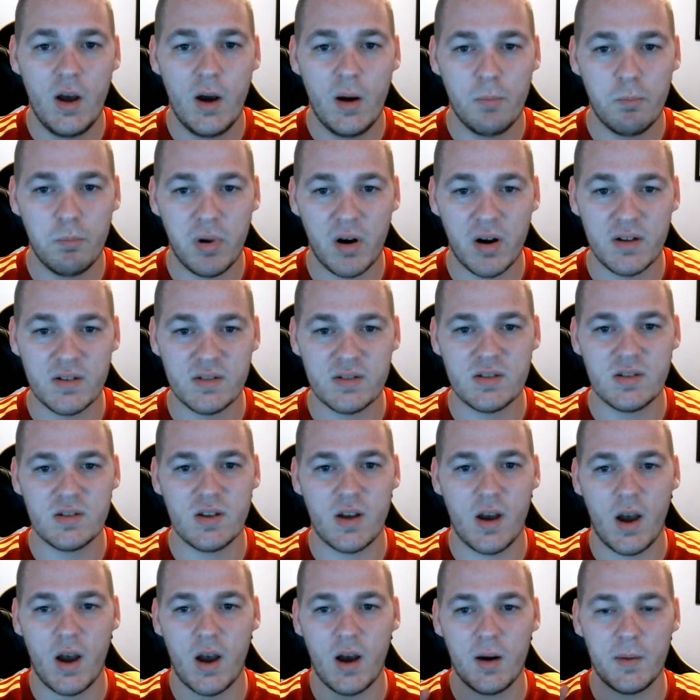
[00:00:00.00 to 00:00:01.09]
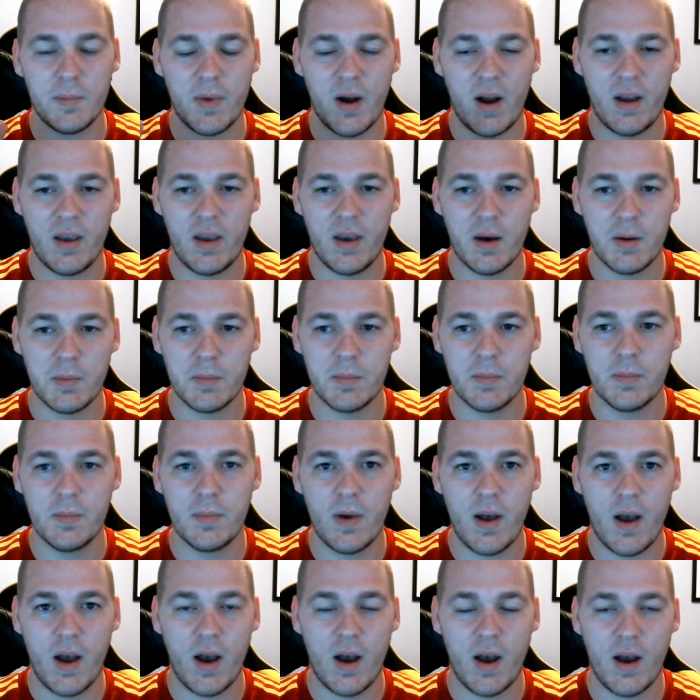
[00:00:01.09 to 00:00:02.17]
But
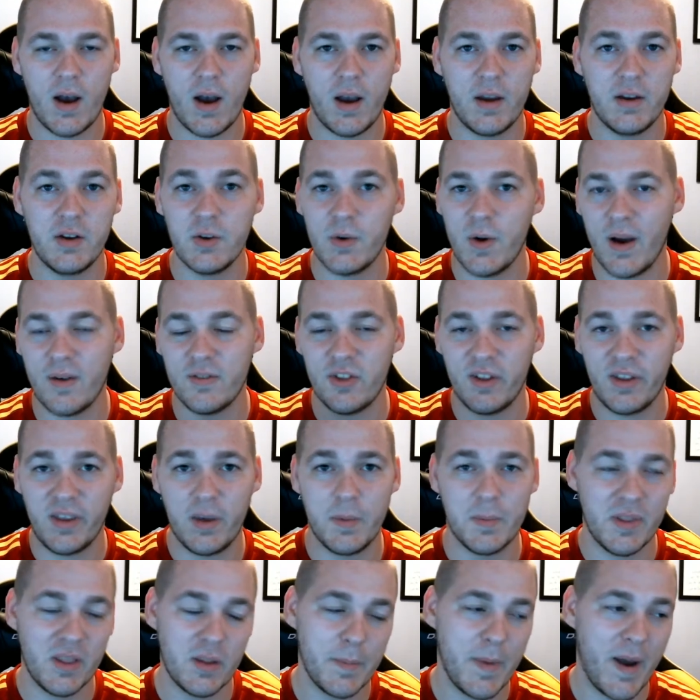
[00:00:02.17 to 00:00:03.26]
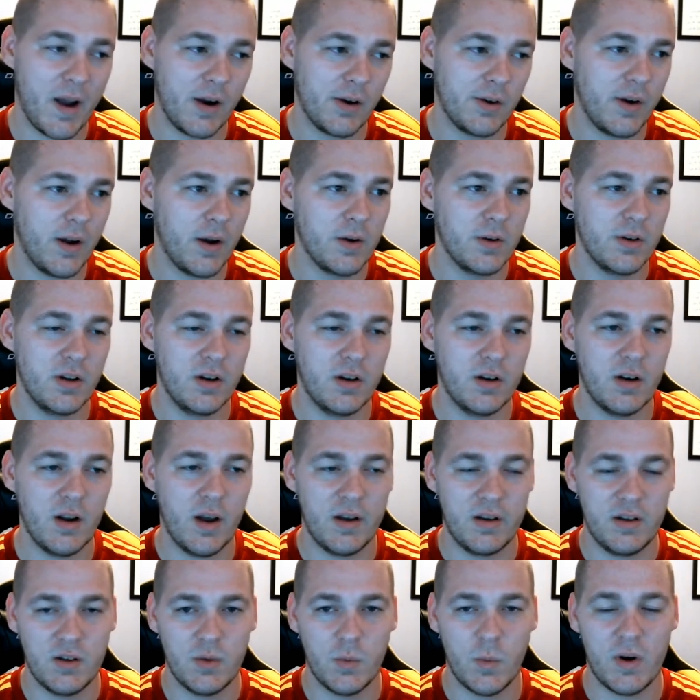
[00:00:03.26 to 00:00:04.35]
I do have the game in the background, and
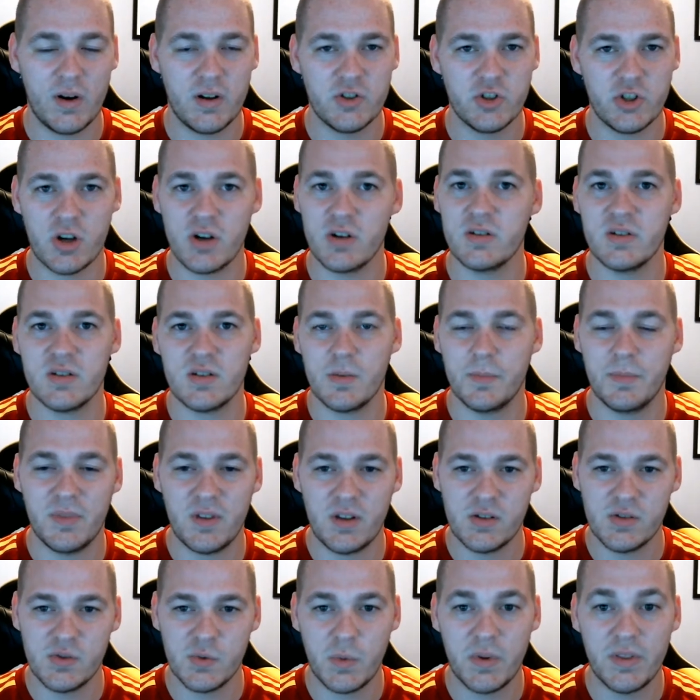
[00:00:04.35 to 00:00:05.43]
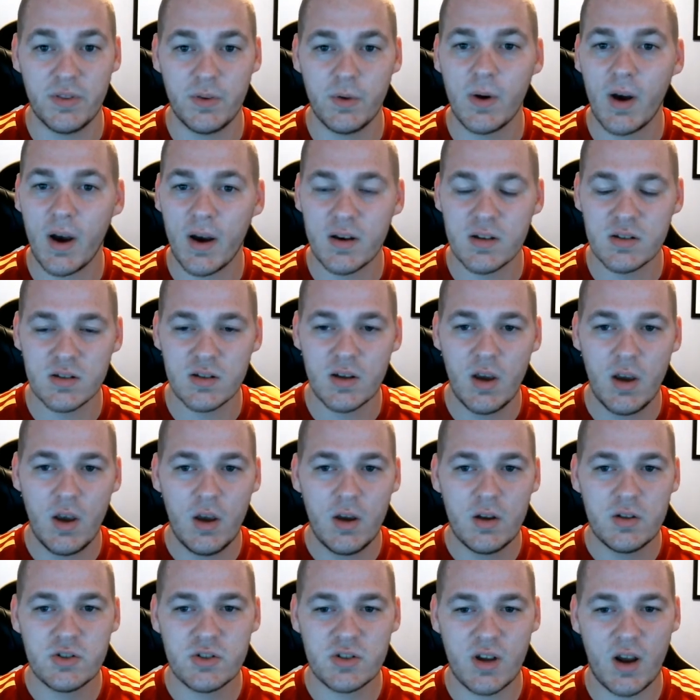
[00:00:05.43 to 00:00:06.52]
I did want to share some things with you guys.
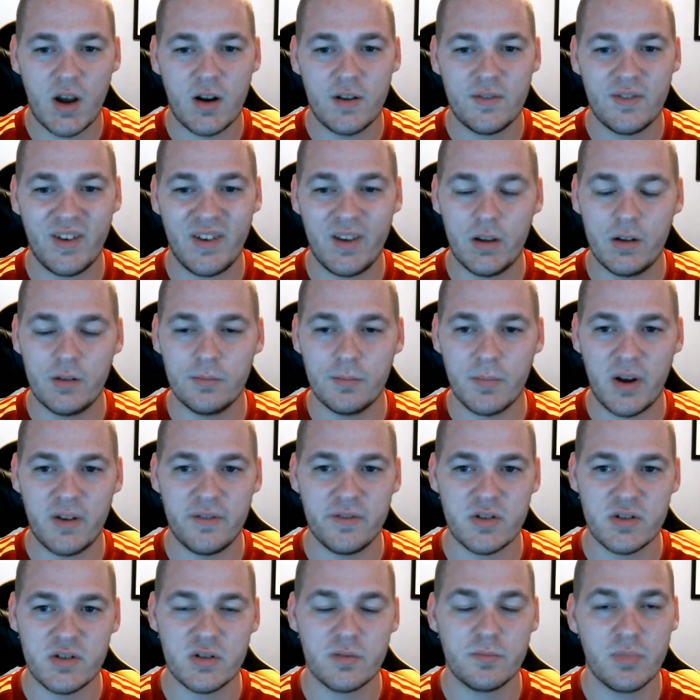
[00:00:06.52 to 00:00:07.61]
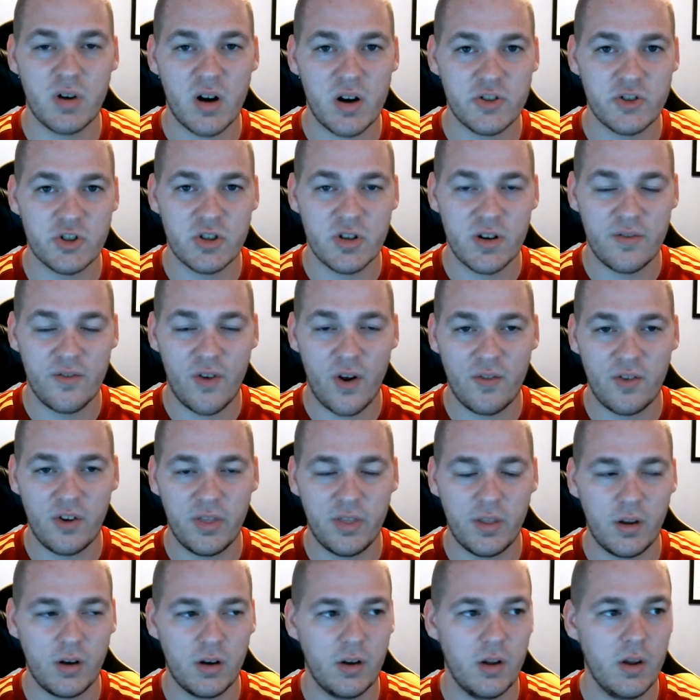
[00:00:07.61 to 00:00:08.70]
Just kind of, again, my first impression of
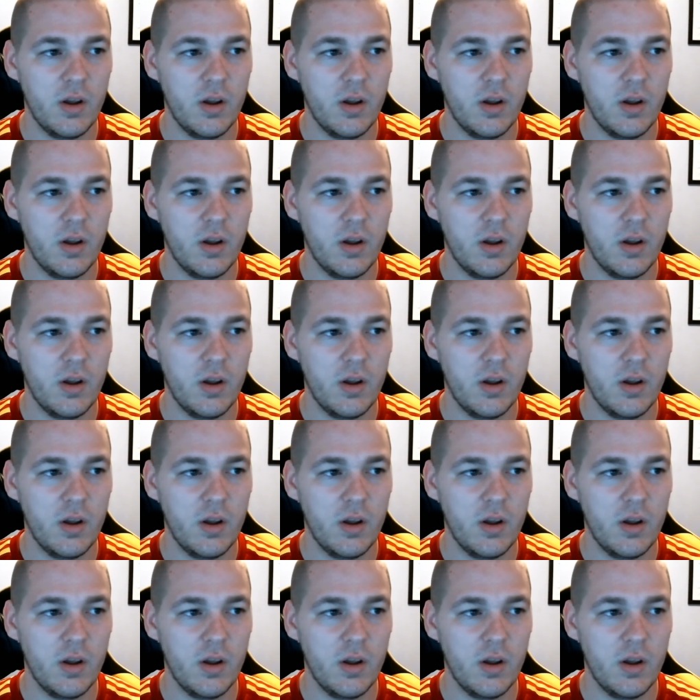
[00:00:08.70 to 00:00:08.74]
everything.